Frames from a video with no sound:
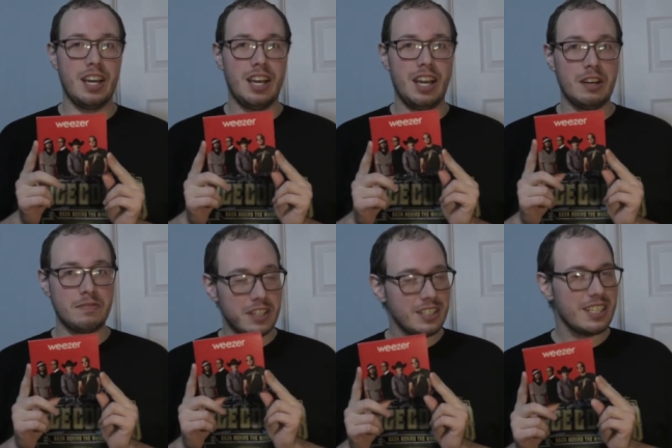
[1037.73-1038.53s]
if
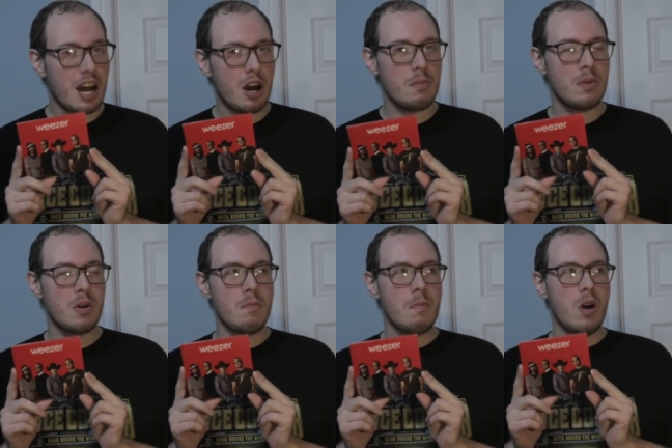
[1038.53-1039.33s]
this
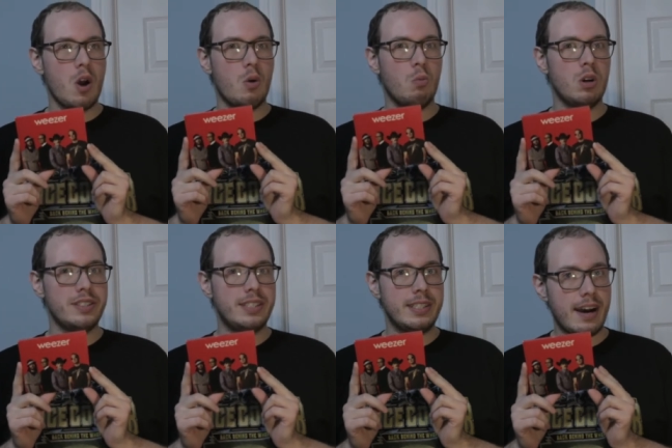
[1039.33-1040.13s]
album
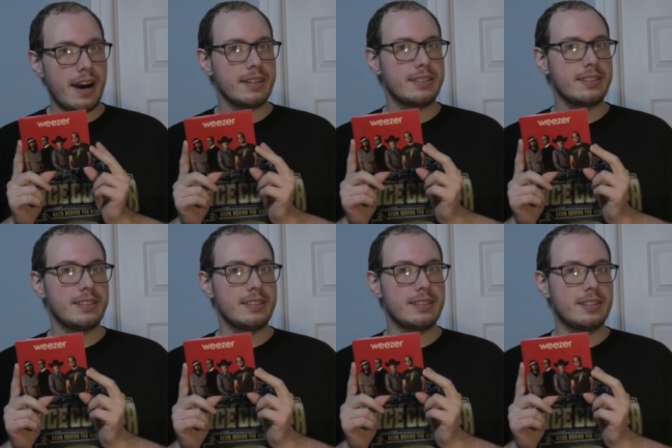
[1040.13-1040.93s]
was not
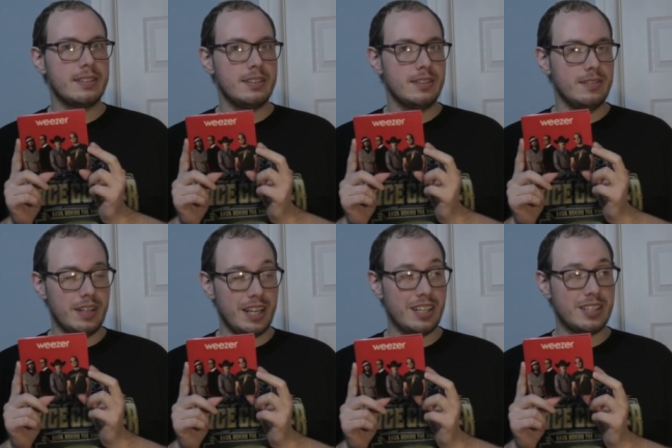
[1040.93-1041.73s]

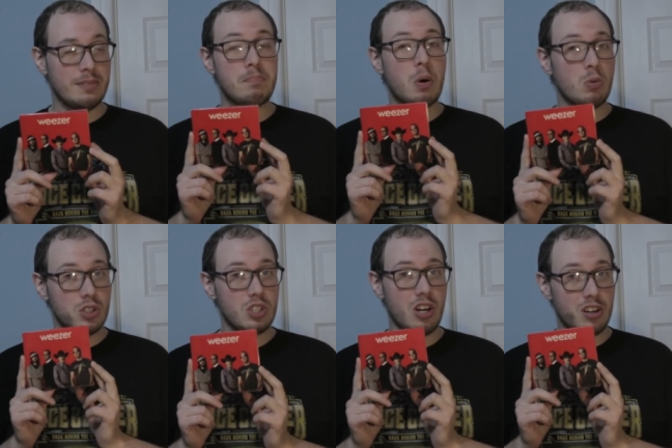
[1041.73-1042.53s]
the the bonus
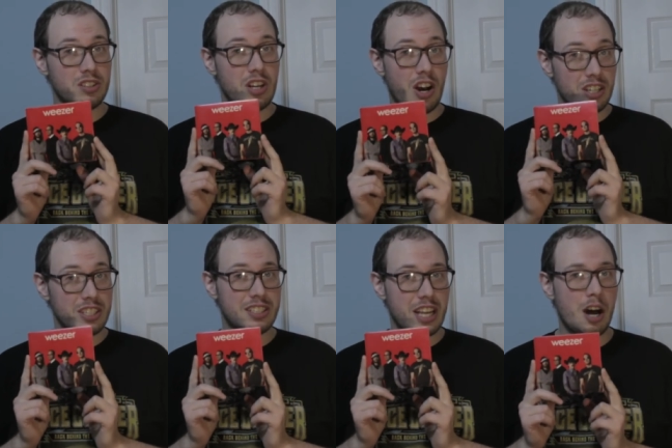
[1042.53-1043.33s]
songs on
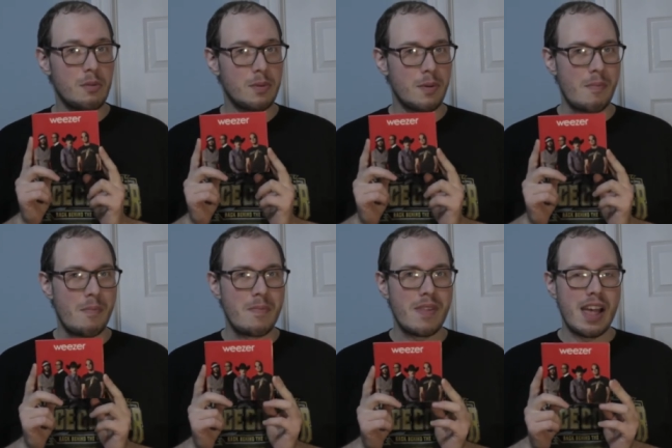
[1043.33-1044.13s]
this album
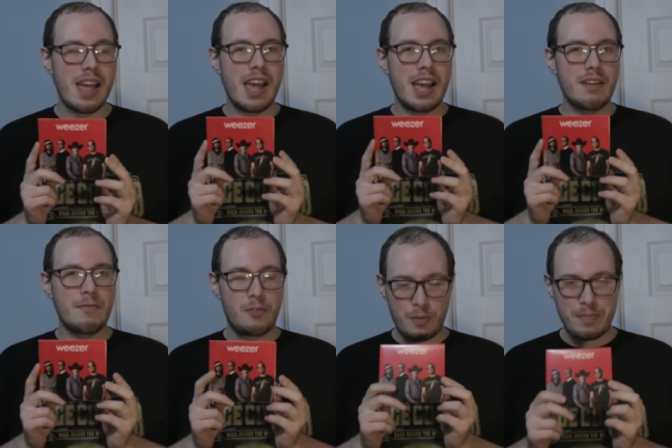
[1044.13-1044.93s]

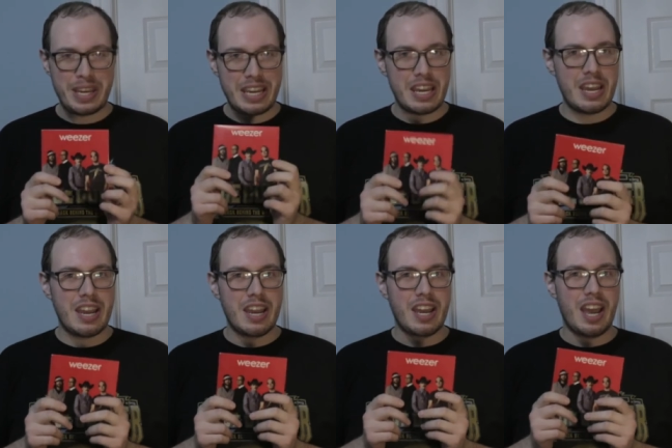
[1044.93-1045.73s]
for
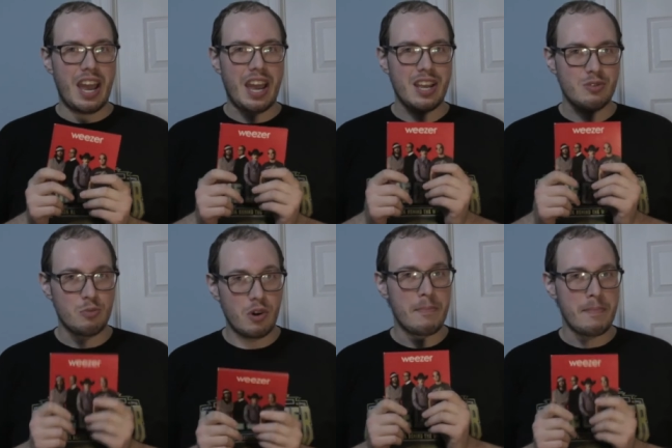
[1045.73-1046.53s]
me is
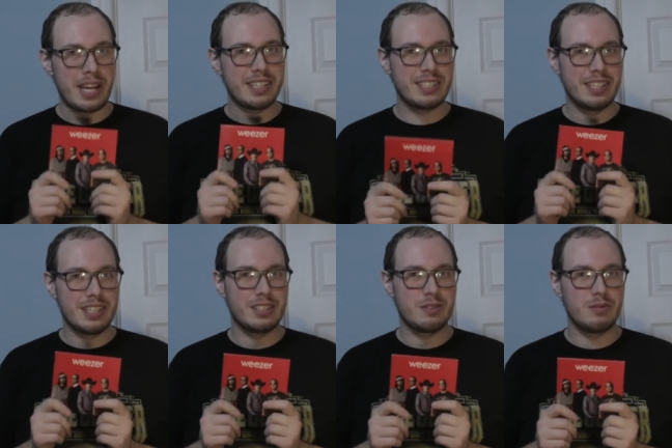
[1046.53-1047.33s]
what makes
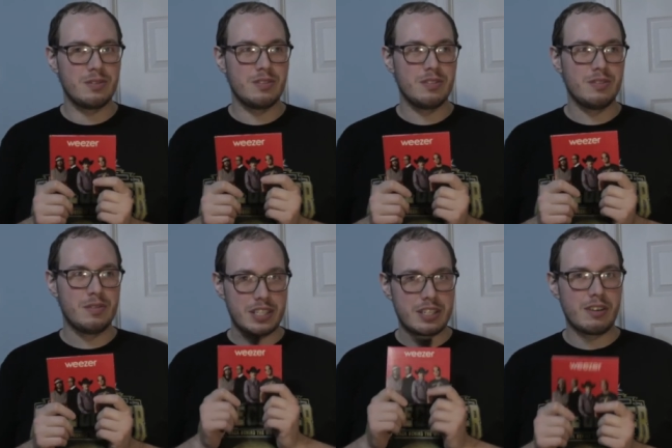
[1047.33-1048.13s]
this
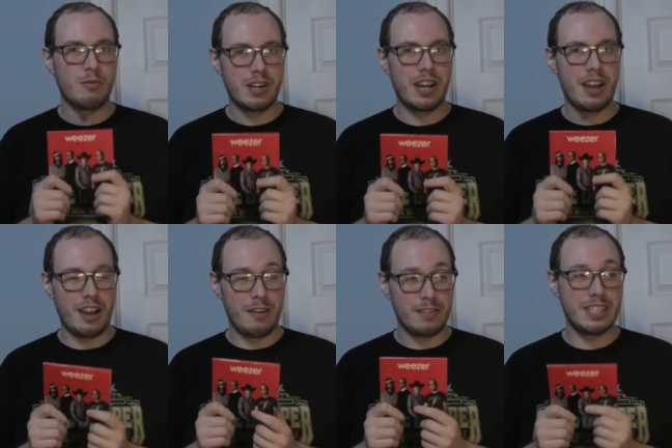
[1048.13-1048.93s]
the one
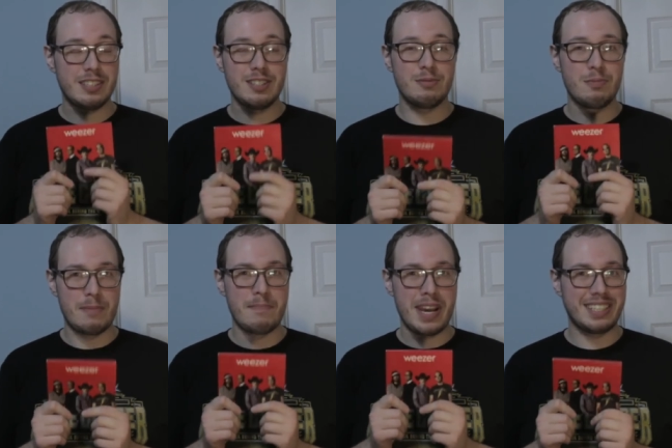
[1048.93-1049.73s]
this is
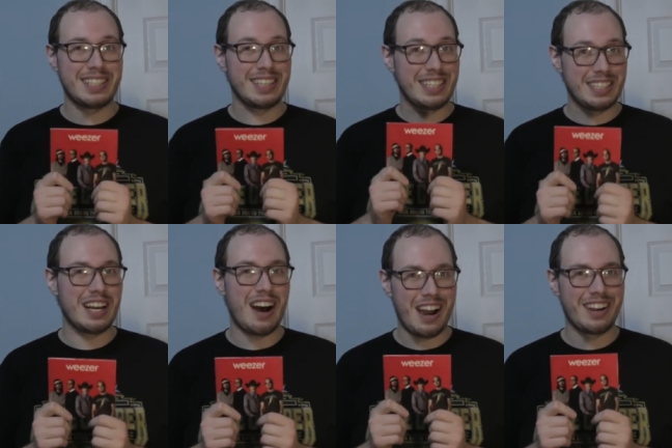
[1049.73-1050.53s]
what makes it this
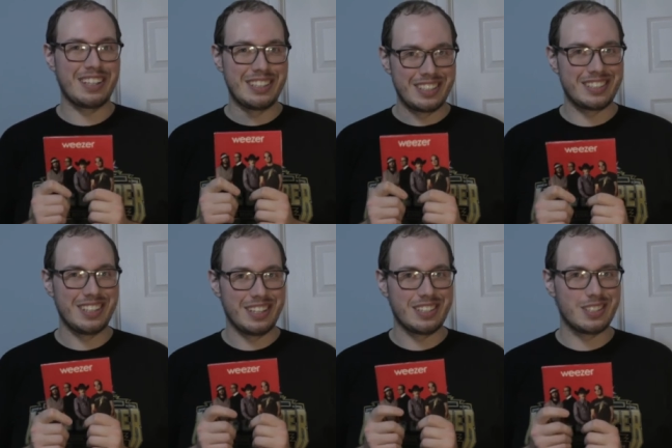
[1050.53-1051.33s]
high on this
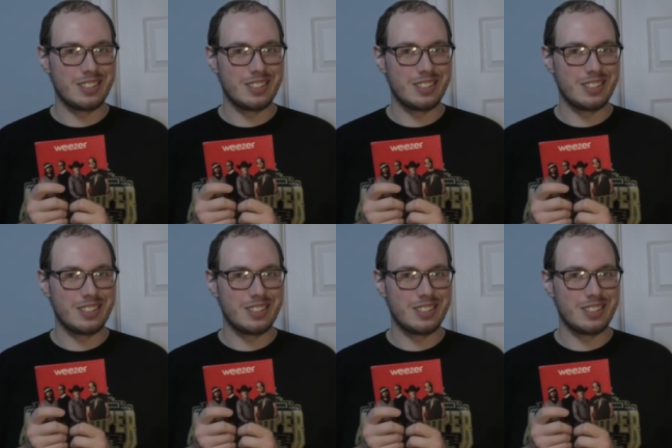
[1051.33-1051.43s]
list